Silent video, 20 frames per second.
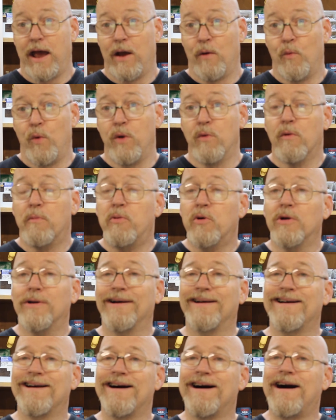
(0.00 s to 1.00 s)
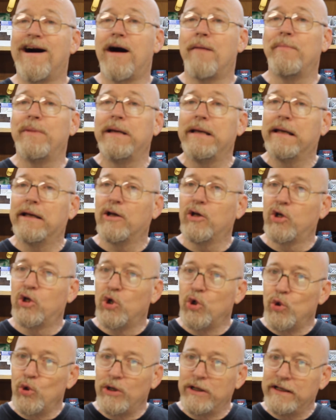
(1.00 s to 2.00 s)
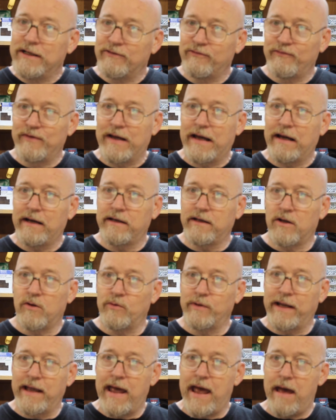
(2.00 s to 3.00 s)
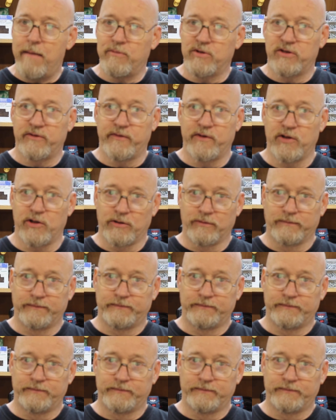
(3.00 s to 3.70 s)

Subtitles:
we will put a calming and cooling effect on the atmosphere.